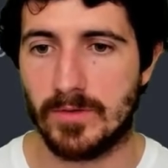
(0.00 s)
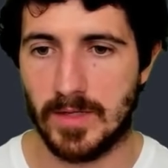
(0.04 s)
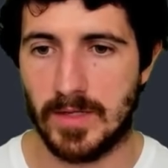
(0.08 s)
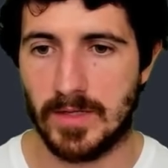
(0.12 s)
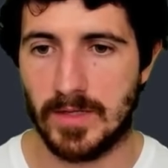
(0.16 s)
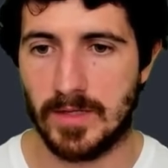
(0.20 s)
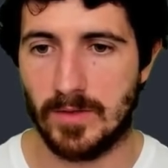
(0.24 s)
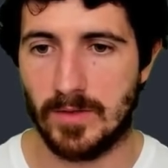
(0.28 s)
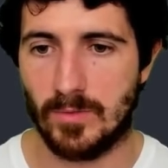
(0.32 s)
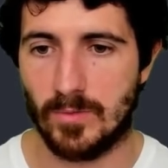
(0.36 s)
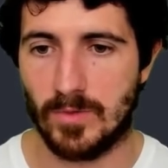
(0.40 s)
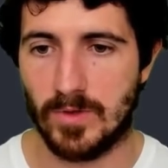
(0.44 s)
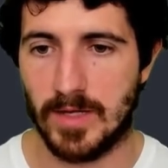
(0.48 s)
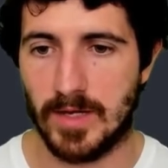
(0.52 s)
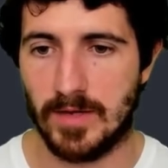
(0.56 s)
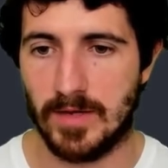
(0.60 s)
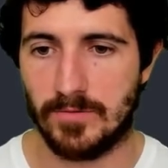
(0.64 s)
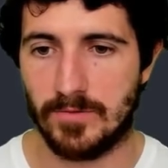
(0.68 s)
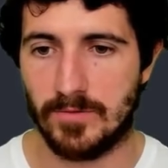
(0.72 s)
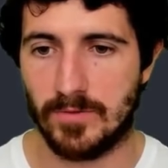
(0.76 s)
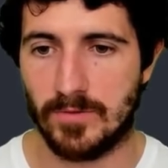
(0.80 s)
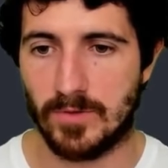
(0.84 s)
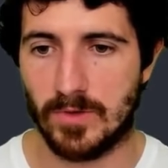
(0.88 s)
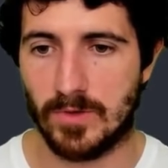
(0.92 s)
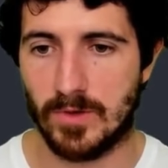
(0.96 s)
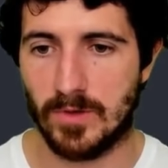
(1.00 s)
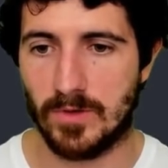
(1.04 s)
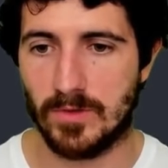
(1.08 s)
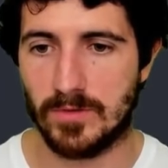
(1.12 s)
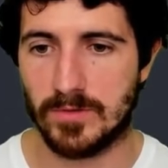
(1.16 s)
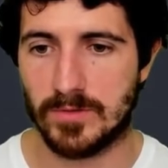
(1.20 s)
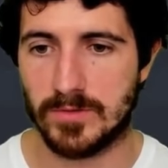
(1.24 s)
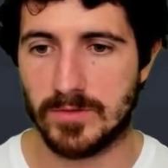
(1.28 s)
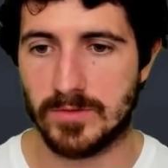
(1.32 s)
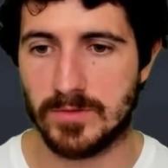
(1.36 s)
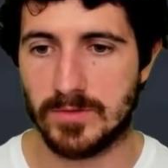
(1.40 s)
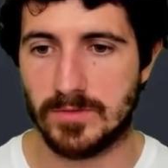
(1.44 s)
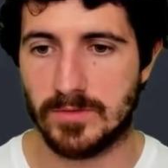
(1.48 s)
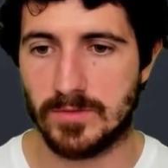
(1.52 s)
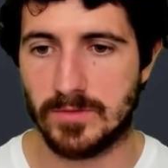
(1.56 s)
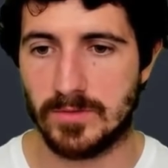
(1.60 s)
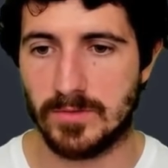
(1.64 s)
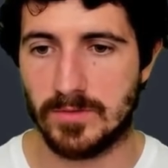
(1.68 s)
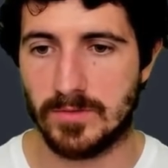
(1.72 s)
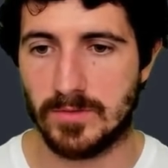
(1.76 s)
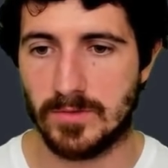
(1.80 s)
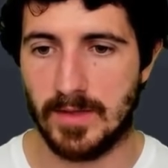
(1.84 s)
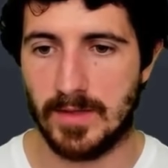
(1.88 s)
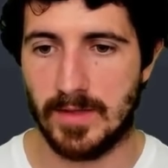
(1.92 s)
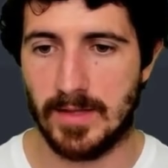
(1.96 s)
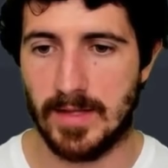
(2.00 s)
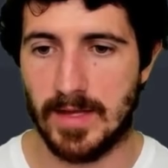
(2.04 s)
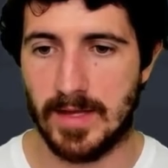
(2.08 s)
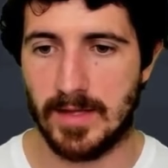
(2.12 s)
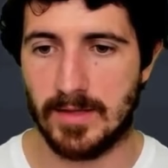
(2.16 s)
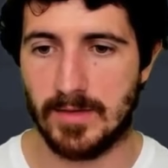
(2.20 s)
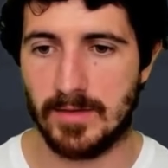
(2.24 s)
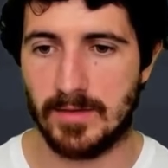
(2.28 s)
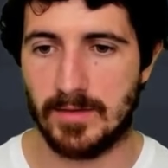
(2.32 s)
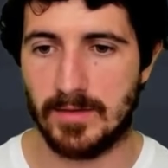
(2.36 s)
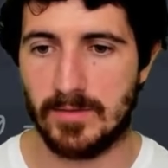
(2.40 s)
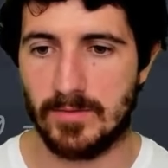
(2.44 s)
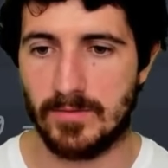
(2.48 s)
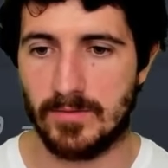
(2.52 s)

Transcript: And then we'll have to close that.